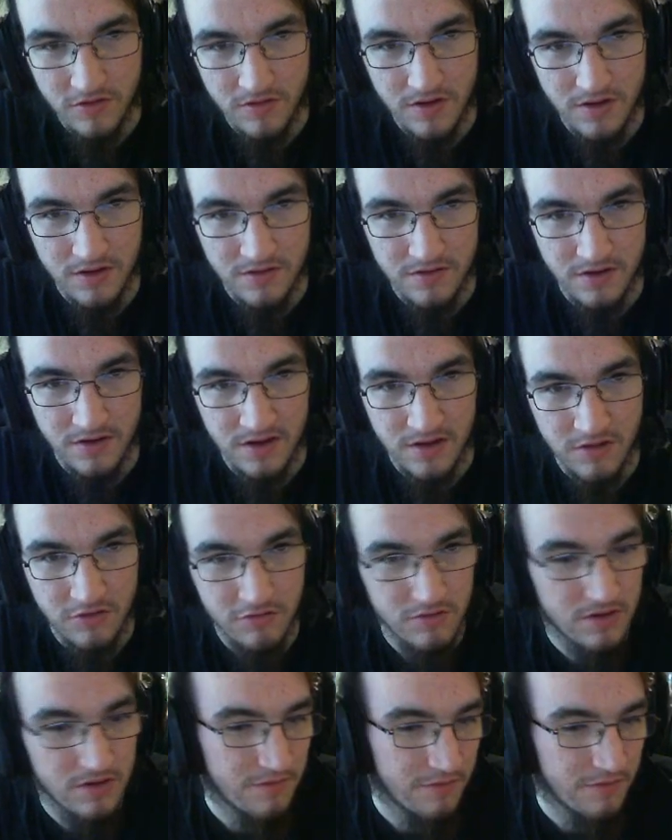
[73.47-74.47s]
is a
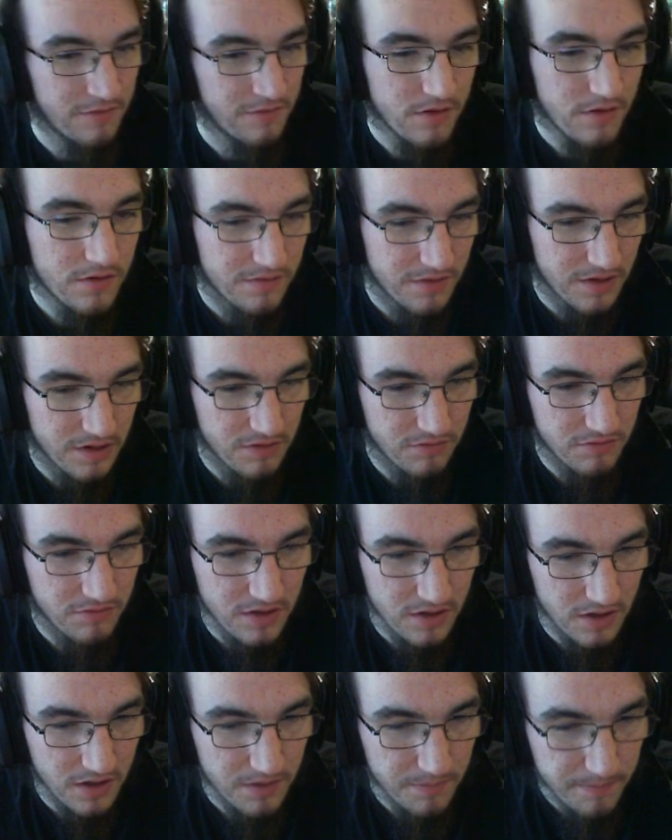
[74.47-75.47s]
3 of Lord of the
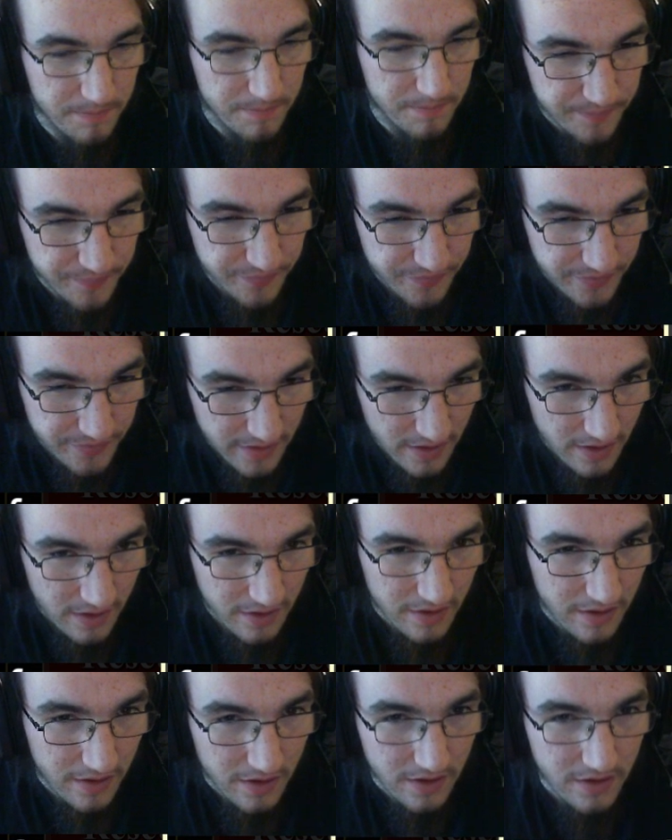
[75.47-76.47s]
Arena.
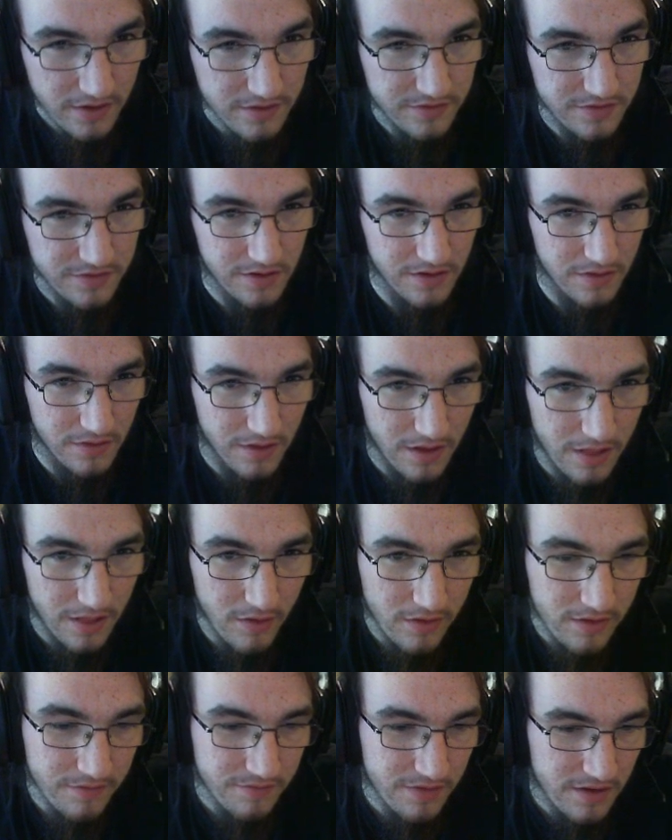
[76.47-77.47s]
So
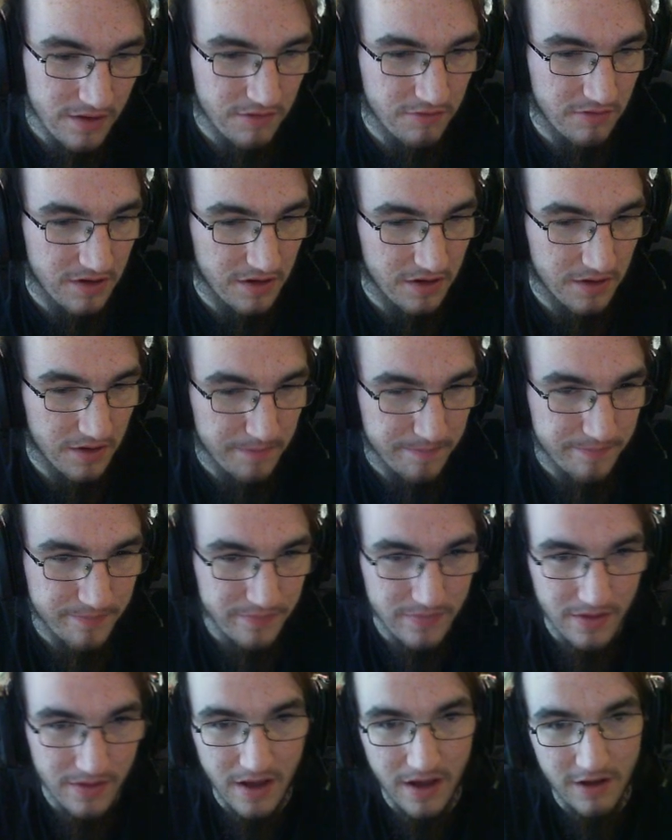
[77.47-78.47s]
Lord of the Arena,
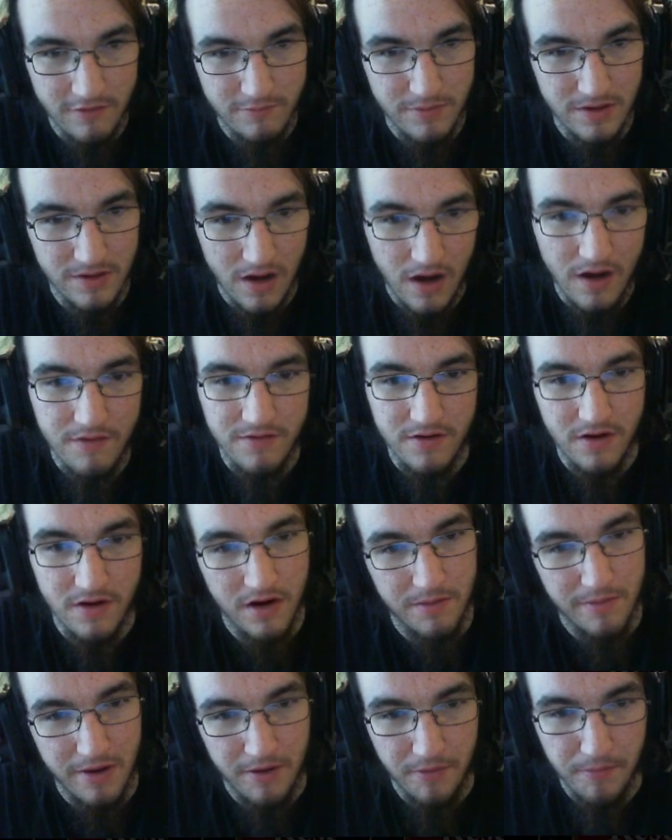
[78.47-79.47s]
I've been off and on
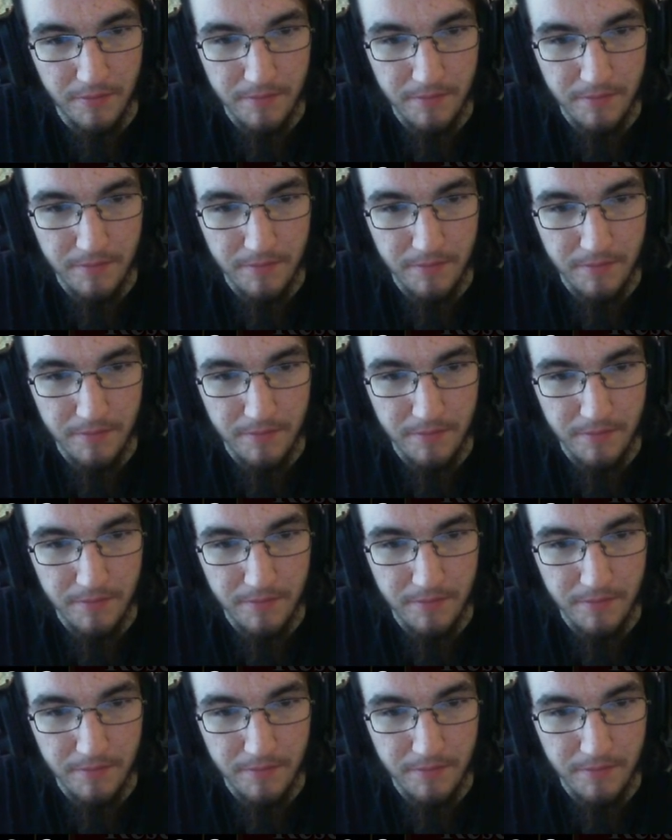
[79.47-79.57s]
about,